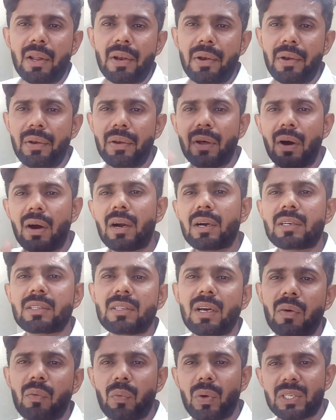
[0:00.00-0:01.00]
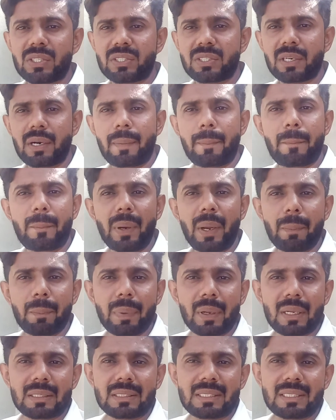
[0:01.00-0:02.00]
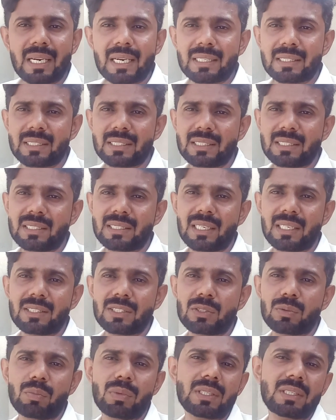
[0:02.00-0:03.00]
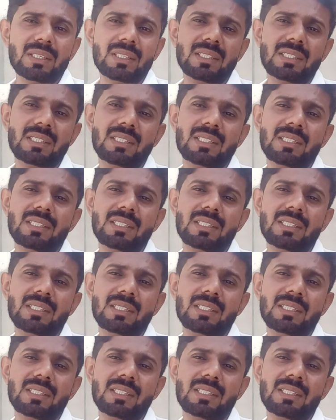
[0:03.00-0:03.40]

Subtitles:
not the Western people's daughters, sons, mothers.